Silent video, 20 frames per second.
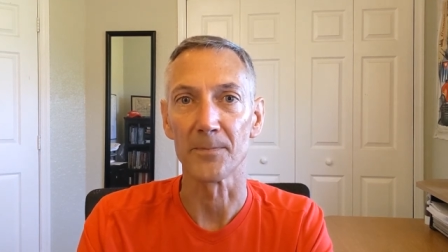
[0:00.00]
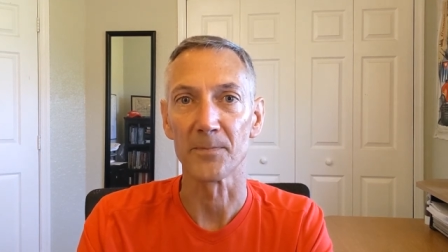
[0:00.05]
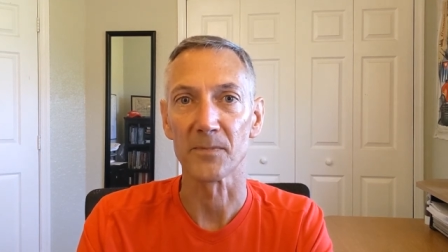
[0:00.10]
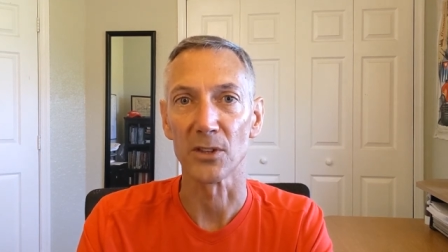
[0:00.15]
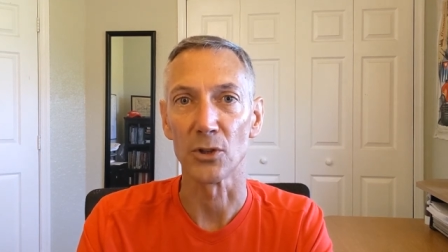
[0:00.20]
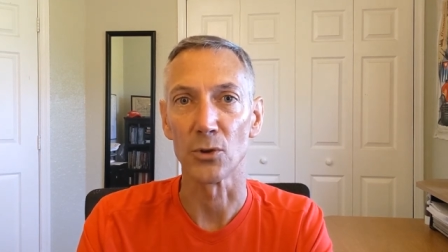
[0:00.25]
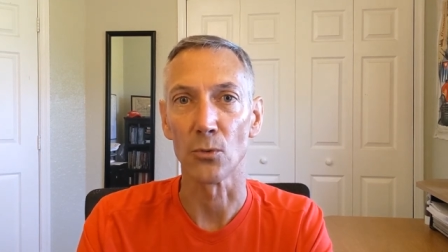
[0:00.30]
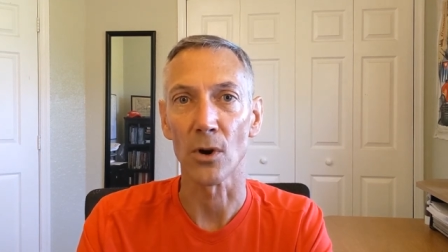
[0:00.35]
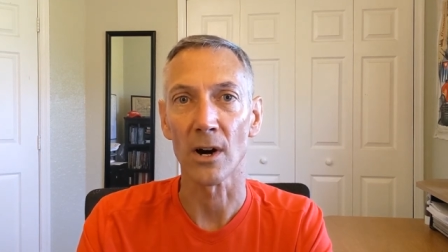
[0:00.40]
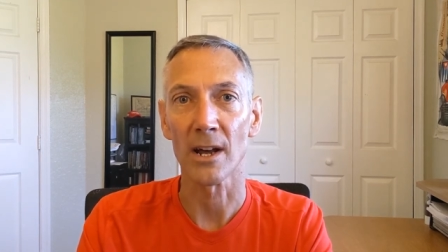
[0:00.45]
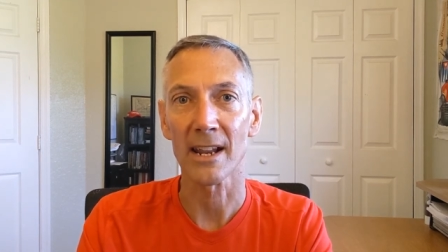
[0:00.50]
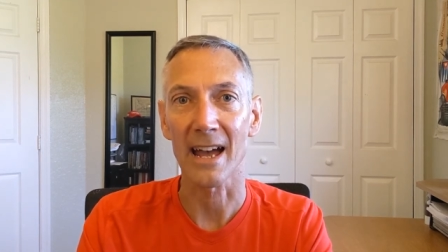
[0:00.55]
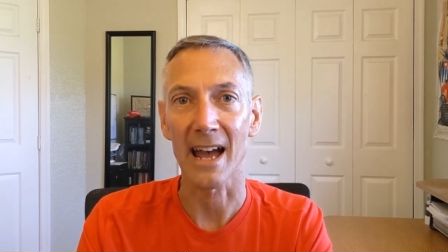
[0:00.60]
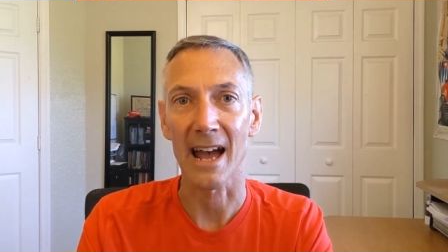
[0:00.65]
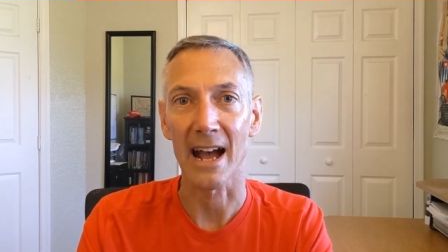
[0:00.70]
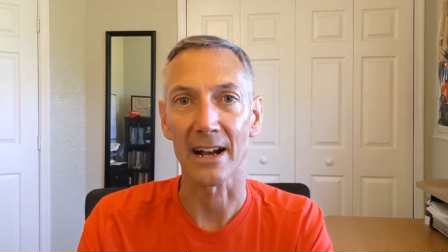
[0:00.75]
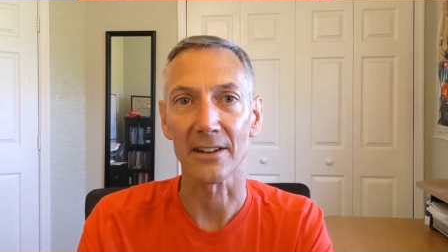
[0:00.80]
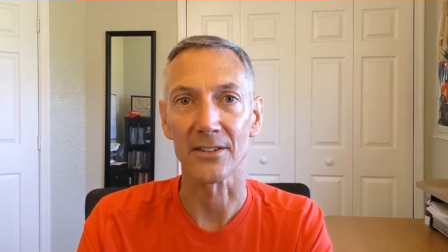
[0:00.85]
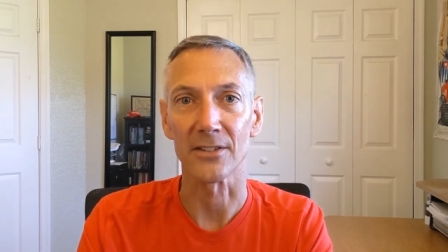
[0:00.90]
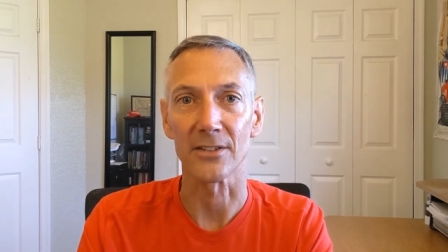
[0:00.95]
you want to
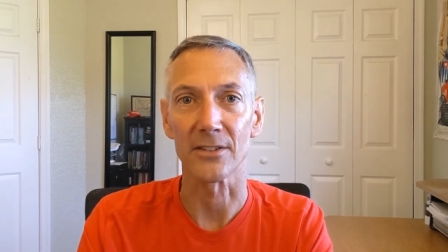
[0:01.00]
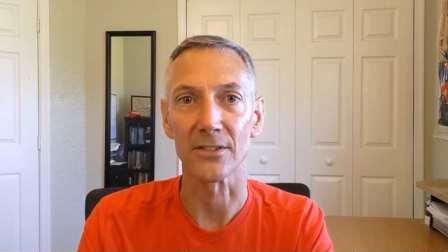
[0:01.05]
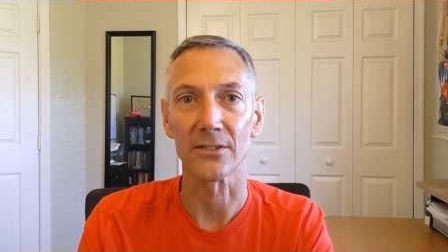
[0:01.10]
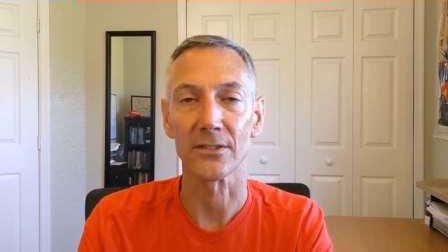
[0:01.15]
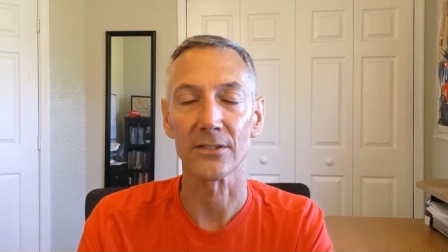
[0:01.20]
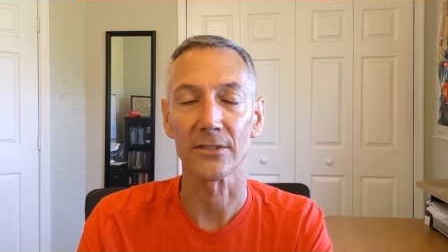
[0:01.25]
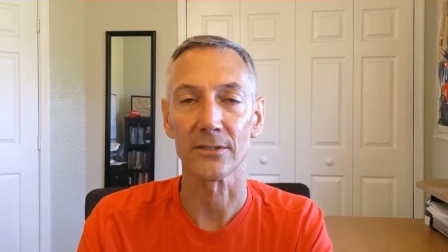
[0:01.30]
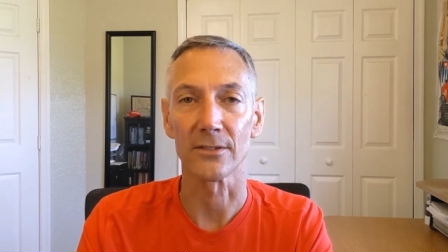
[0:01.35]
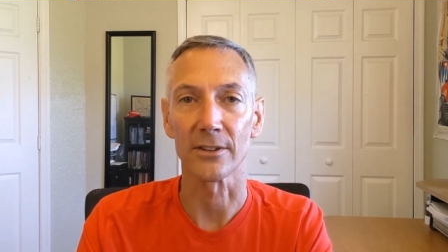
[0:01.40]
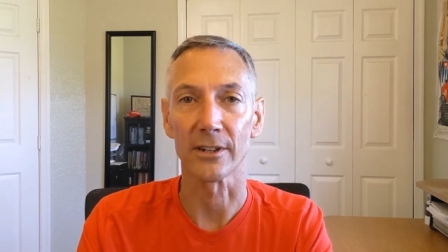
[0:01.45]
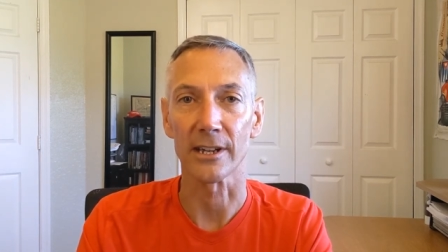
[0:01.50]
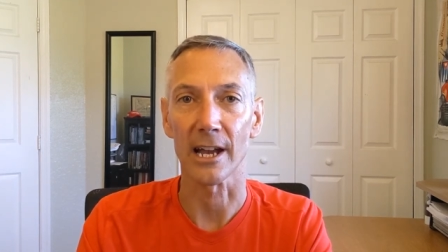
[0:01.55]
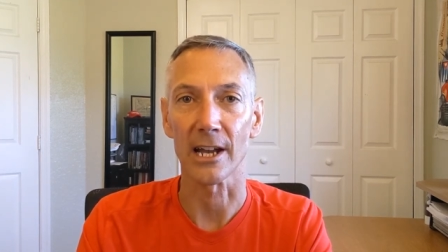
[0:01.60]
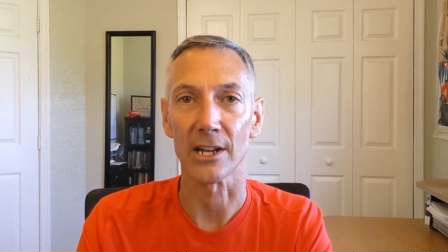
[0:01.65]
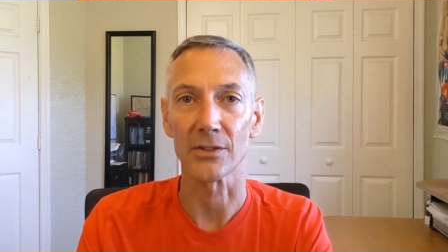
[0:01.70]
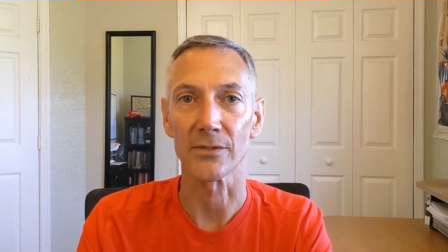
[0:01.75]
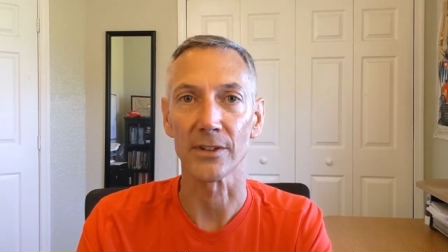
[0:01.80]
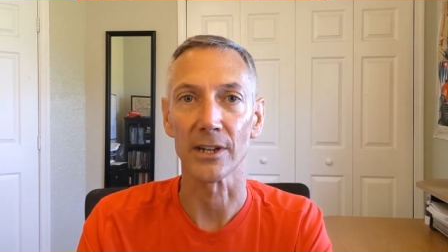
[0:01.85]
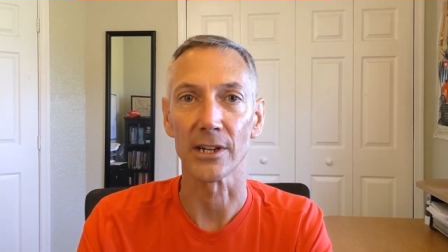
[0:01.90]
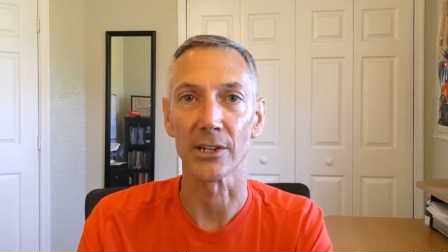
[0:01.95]
access the
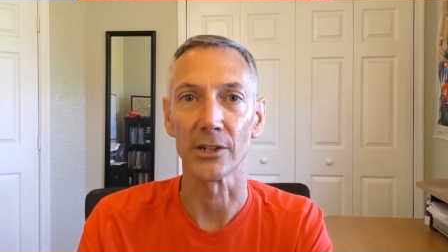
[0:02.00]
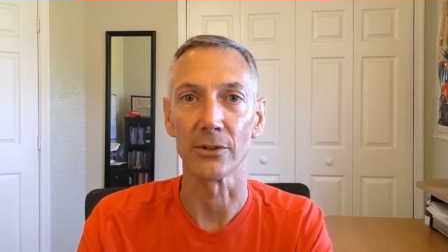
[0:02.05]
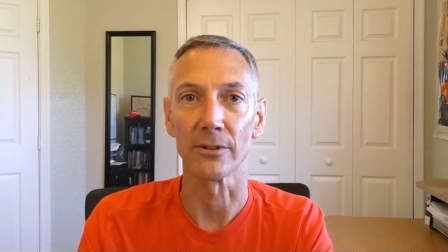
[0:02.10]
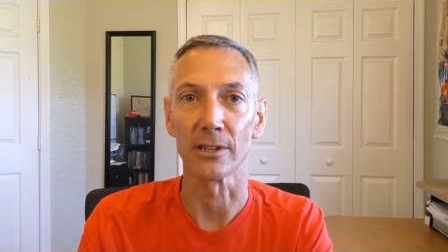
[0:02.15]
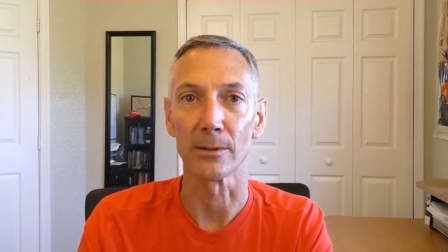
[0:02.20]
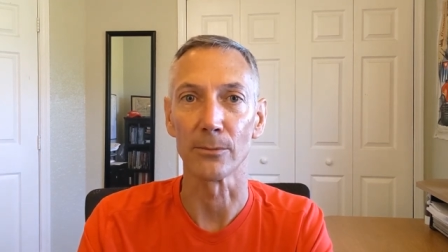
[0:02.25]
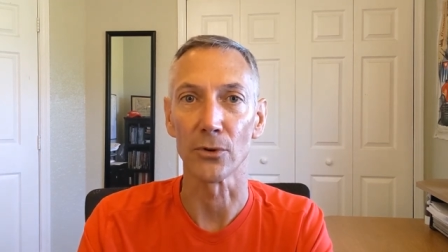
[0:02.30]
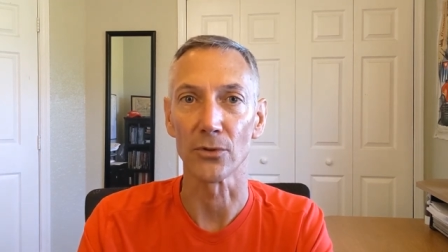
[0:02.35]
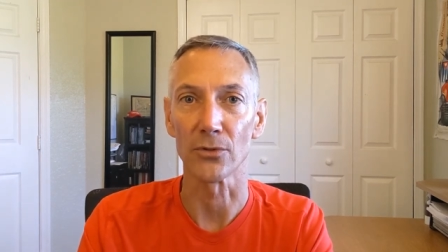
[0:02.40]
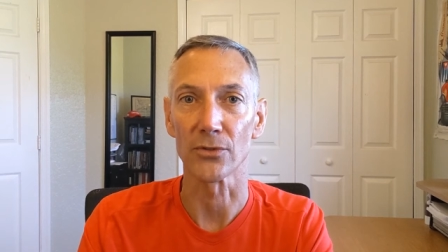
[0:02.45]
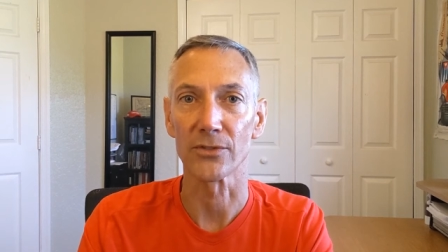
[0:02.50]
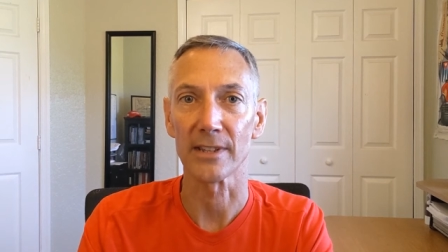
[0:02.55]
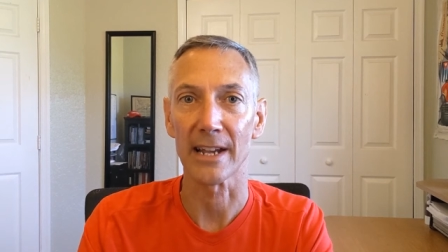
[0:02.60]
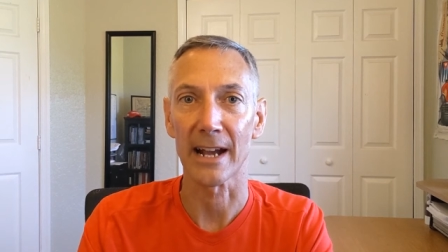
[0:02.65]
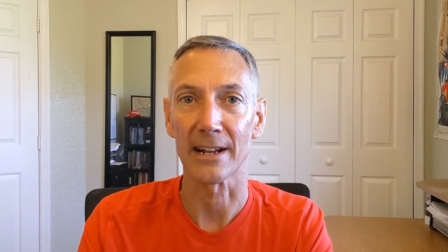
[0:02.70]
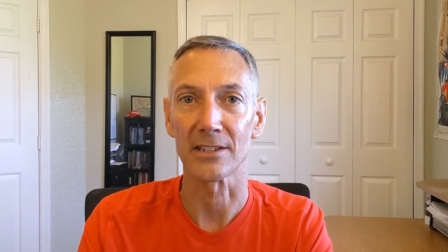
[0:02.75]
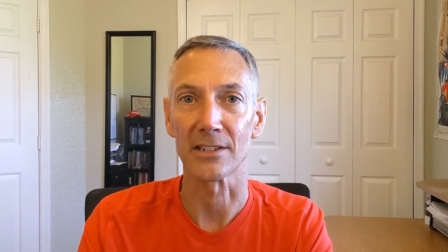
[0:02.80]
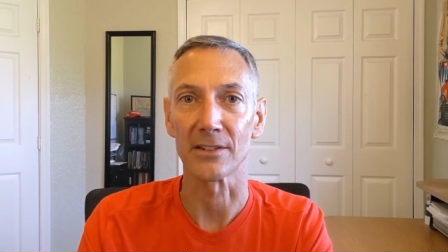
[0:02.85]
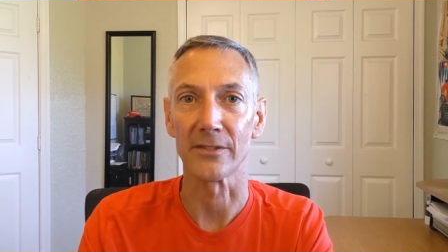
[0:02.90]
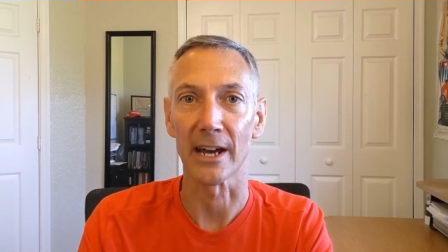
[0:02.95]
cash value in the most
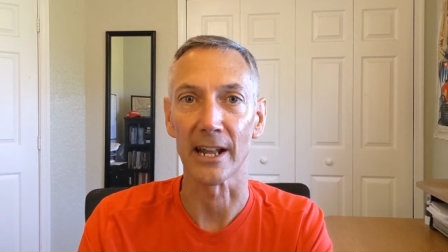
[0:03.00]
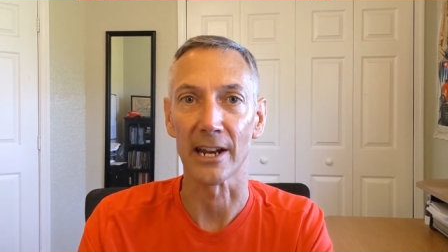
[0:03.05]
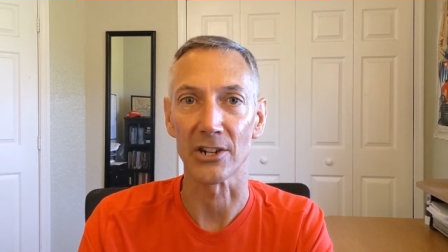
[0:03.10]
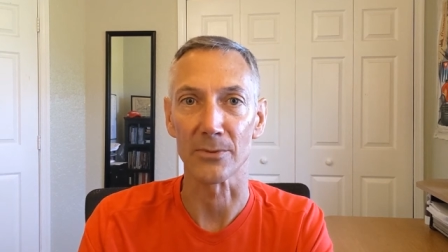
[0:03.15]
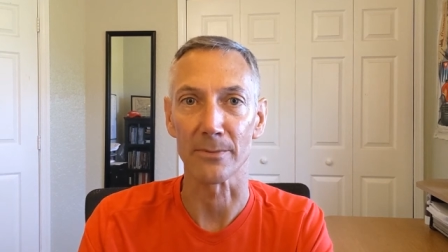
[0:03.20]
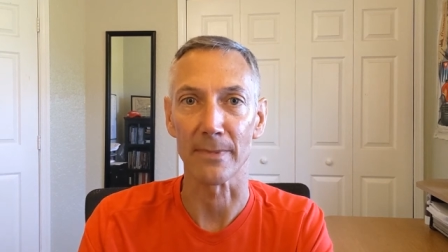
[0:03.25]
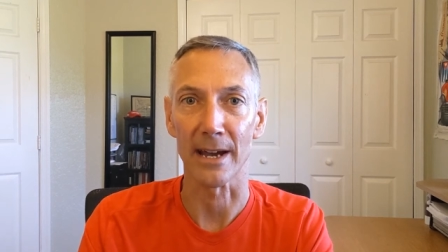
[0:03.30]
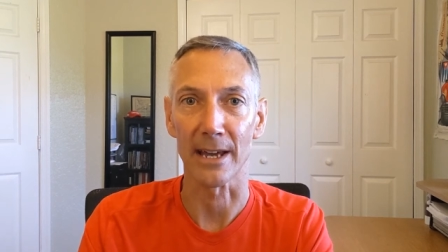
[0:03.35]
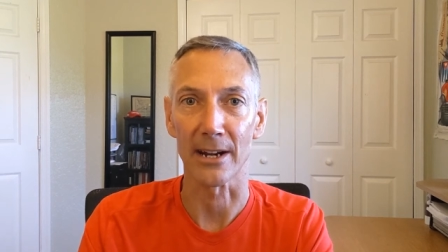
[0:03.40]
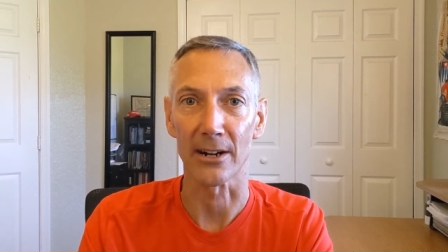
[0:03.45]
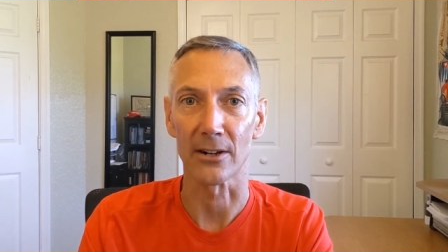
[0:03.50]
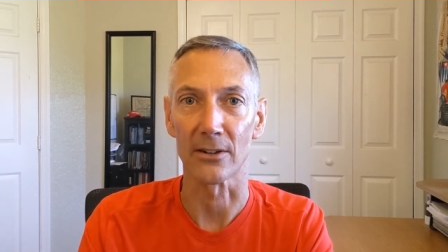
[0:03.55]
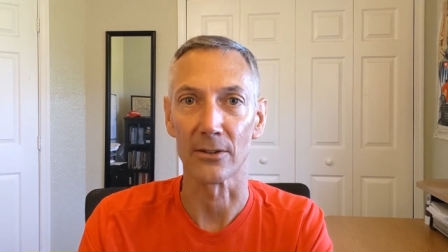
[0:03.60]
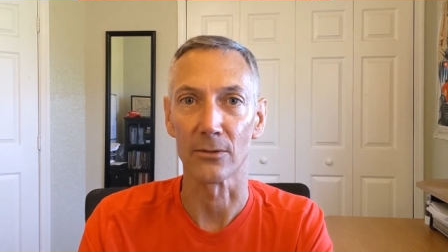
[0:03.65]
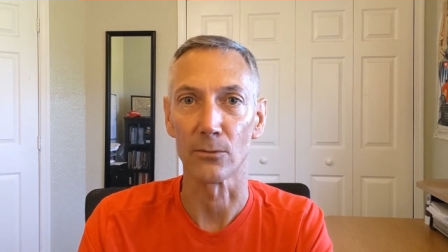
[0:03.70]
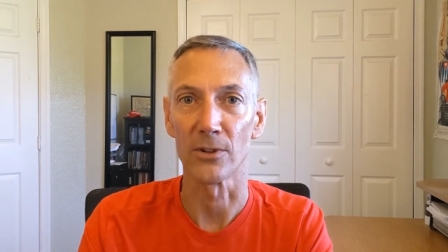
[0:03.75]
tax advantaged manner,